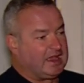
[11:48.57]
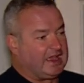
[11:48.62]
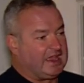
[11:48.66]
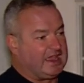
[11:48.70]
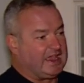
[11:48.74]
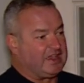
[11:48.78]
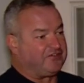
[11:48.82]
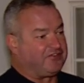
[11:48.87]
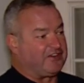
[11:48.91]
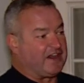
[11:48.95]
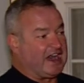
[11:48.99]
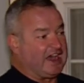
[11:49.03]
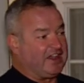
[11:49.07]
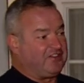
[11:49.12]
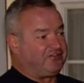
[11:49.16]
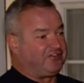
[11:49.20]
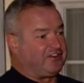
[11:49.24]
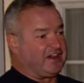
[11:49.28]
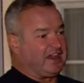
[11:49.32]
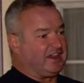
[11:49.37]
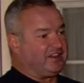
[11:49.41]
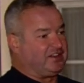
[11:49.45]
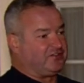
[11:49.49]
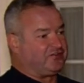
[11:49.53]
If I
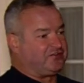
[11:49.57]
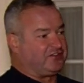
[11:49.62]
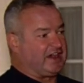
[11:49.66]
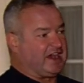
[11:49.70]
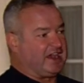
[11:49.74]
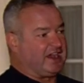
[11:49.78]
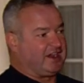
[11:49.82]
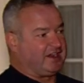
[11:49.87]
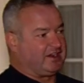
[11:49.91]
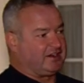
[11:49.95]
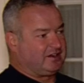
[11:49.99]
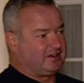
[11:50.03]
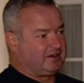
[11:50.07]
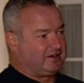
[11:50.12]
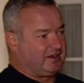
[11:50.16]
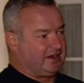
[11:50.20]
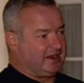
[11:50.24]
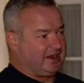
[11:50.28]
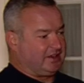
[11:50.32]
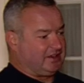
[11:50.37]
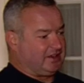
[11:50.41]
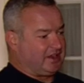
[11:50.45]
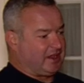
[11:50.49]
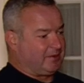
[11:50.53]
find the fire
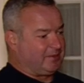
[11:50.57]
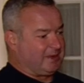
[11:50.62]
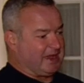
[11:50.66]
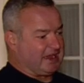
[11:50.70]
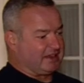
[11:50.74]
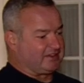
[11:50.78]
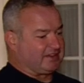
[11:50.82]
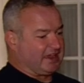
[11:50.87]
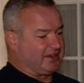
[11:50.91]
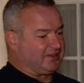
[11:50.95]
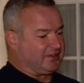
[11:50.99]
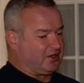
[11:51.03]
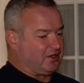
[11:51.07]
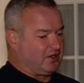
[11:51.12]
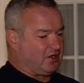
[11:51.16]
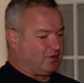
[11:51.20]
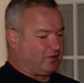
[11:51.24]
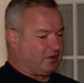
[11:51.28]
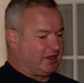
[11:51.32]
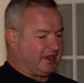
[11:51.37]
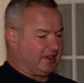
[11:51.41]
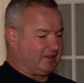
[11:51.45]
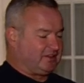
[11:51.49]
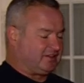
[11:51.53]
and yell back down the
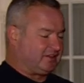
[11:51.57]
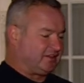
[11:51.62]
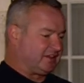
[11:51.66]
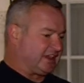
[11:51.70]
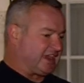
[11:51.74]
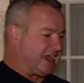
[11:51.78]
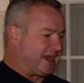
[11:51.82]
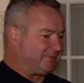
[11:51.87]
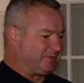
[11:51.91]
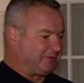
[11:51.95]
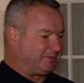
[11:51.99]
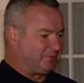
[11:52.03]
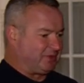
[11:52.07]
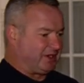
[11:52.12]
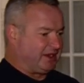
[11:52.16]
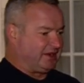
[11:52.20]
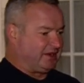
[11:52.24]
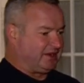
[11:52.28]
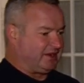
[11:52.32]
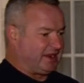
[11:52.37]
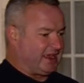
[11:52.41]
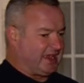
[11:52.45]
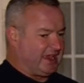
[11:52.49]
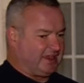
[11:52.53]
hallway to Captain
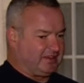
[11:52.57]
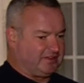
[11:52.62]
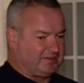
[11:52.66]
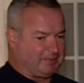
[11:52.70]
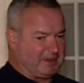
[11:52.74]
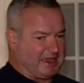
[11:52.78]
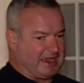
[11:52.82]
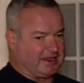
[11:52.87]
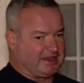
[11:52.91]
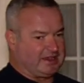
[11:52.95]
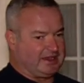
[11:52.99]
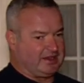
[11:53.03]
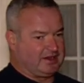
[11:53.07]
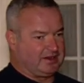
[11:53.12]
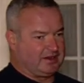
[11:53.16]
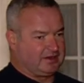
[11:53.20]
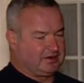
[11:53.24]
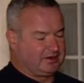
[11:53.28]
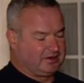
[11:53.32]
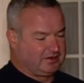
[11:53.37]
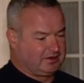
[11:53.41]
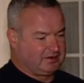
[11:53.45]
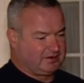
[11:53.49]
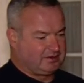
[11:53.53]
Britton, hey, it's back
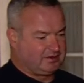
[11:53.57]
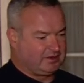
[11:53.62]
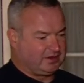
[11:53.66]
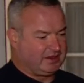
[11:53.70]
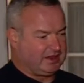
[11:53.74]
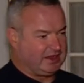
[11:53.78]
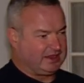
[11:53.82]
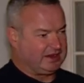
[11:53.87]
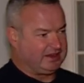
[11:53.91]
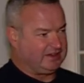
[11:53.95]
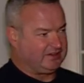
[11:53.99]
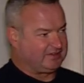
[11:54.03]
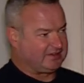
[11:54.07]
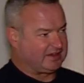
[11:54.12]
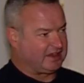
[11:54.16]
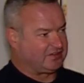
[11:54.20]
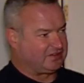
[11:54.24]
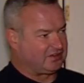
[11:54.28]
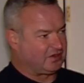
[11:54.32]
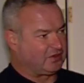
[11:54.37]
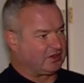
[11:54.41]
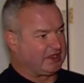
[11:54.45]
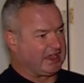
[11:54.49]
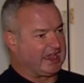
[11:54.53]
here, and he says,
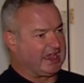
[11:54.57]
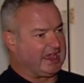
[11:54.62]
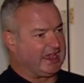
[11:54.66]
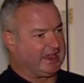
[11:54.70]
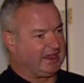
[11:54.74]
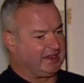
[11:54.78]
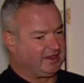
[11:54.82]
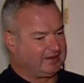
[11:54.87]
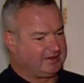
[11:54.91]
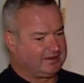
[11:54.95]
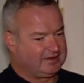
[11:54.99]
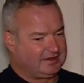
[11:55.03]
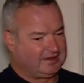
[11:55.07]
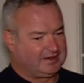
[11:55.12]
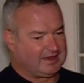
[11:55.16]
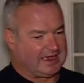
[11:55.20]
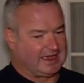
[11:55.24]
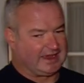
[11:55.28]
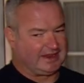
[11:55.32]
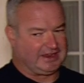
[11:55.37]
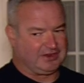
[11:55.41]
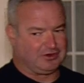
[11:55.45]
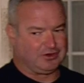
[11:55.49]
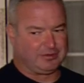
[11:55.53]
okay,
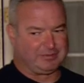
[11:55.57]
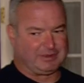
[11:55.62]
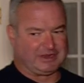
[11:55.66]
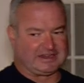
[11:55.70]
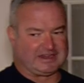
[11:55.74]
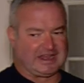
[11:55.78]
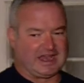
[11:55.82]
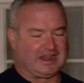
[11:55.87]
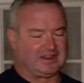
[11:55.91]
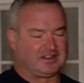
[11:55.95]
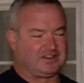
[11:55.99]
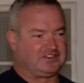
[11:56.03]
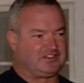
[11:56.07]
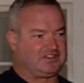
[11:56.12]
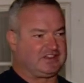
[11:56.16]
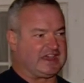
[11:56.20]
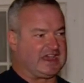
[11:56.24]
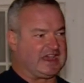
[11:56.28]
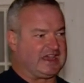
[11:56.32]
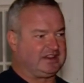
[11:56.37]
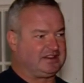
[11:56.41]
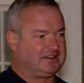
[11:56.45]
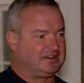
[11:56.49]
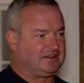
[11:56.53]
I hear him acknowledge
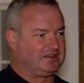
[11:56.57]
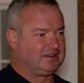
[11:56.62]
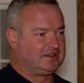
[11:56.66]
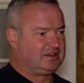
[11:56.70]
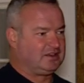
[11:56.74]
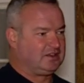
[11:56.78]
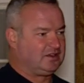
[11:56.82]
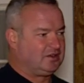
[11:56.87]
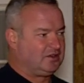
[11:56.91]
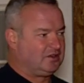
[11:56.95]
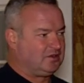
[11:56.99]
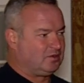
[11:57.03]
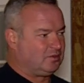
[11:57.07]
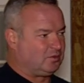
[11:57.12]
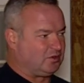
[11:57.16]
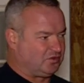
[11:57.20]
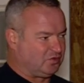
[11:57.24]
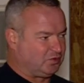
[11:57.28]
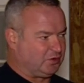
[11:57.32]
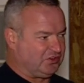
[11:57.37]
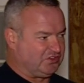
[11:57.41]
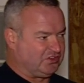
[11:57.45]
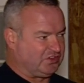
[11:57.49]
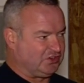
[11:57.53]
that, which
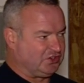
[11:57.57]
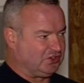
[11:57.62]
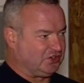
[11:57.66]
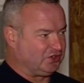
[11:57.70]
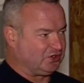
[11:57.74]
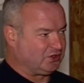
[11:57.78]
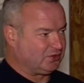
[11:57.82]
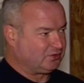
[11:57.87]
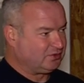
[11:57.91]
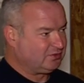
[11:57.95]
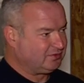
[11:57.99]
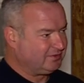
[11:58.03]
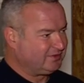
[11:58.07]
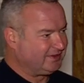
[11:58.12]
we should do